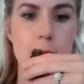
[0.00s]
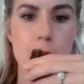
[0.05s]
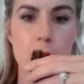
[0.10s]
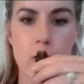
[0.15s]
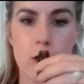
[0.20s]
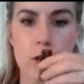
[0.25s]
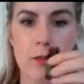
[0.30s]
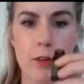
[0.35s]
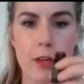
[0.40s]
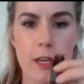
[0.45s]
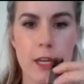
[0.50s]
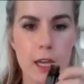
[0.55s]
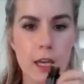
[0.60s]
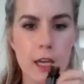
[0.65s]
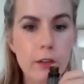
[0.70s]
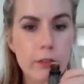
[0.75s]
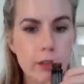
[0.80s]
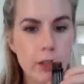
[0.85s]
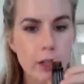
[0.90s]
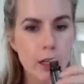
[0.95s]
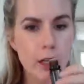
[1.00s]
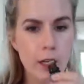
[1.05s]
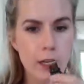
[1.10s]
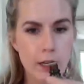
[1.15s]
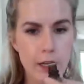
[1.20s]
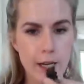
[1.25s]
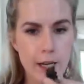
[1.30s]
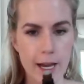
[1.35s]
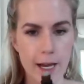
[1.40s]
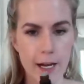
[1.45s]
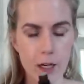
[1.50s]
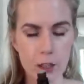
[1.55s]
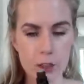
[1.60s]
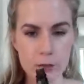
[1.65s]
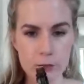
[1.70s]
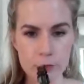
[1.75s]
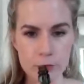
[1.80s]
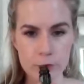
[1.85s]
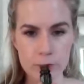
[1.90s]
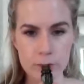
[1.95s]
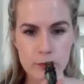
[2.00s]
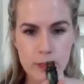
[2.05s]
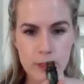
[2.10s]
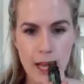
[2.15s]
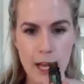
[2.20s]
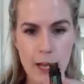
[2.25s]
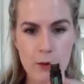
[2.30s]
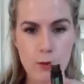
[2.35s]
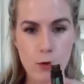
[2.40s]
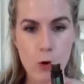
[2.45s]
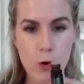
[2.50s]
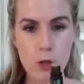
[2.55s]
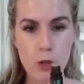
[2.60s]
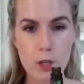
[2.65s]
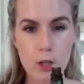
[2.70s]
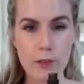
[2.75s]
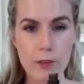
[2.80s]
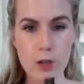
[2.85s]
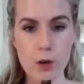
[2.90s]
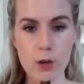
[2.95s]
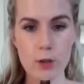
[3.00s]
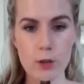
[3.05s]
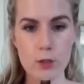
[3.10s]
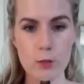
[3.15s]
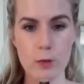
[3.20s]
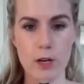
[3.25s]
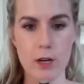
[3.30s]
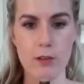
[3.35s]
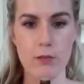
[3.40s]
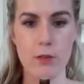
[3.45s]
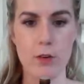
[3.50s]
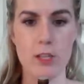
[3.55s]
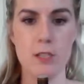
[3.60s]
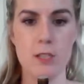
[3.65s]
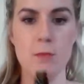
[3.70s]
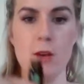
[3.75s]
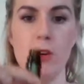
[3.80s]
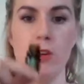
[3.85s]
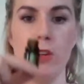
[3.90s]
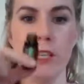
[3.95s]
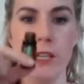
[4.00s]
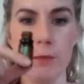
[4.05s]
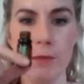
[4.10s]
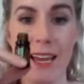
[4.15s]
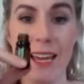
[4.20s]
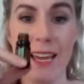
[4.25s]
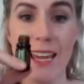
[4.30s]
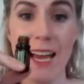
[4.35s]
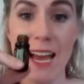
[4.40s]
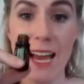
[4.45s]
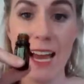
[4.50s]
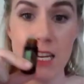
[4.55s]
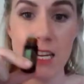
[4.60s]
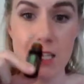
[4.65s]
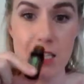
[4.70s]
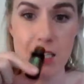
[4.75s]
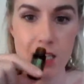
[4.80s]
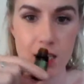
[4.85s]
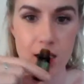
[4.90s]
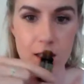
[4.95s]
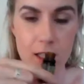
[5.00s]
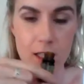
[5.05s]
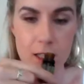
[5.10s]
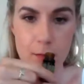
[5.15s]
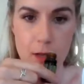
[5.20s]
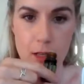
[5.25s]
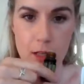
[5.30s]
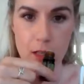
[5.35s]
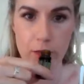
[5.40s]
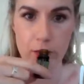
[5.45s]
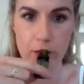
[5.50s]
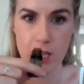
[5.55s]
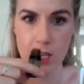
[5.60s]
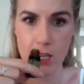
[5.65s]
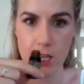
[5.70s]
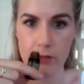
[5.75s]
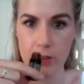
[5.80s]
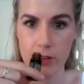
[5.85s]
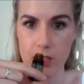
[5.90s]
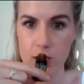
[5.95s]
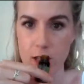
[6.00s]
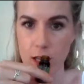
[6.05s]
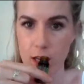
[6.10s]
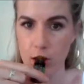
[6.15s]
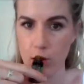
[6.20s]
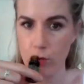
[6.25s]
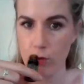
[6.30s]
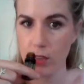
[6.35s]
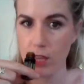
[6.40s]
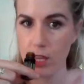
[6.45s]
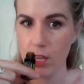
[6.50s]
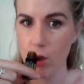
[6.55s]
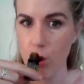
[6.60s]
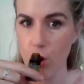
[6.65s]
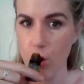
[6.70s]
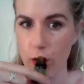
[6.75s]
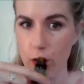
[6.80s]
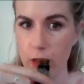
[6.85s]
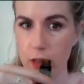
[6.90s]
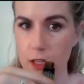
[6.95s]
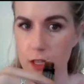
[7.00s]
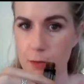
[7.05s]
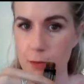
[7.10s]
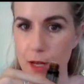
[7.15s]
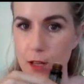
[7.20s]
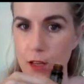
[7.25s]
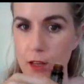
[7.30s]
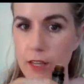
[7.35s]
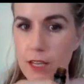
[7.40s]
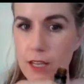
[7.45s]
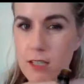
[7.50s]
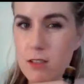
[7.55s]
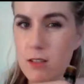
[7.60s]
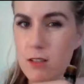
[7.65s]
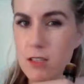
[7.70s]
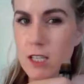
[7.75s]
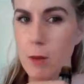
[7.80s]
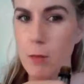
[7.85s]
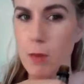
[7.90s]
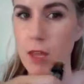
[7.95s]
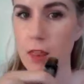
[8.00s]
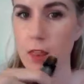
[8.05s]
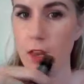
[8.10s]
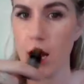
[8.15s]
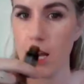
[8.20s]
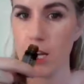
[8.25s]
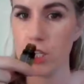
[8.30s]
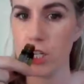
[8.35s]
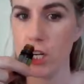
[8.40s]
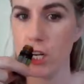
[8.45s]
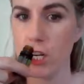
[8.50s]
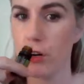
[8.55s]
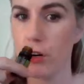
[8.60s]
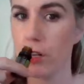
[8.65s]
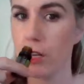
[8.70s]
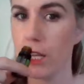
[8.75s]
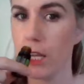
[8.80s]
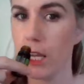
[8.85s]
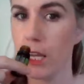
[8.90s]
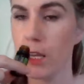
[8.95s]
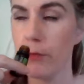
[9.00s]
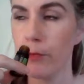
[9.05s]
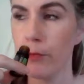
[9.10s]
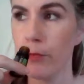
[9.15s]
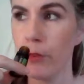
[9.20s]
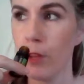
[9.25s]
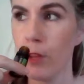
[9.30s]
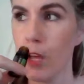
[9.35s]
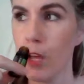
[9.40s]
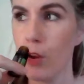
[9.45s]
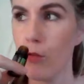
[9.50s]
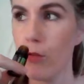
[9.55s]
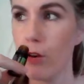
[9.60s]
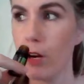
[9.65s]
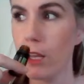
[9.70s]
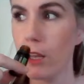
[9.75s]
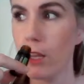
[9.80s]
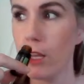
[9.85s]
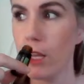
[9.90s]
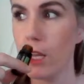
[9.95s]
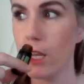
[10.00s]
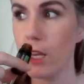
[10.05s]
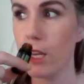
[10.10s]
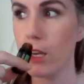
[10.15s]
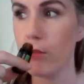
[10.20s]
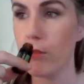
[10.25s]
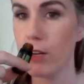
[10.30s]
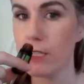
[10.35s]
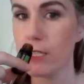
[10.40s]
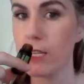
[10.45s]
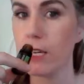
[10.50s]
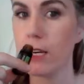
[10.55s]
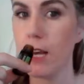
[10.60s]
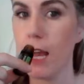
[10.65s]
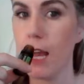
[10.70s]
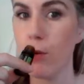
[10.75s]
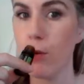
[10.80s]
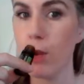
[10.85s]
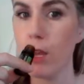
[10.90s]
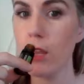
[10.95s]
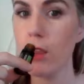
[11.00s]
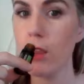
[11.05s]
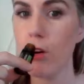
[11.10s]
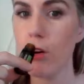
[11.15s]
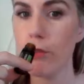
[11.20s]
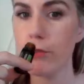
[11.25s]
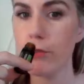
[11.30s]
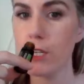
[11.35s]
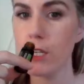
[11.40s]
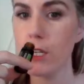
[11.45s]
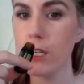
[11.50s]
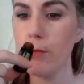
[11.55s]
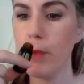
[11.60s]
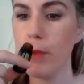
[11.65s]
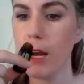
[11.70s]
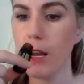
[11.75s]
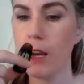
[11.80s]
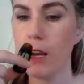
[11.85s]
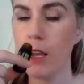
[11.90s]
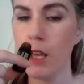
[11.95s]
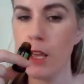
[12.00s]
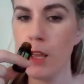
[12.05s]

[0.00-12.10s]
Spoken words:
smell the Forgive. Now, out of all of the oils, when I first smelled them, I hated the smell of Forgive. It's like a really earthy smell, and that's not something that I generally really resonate with often, but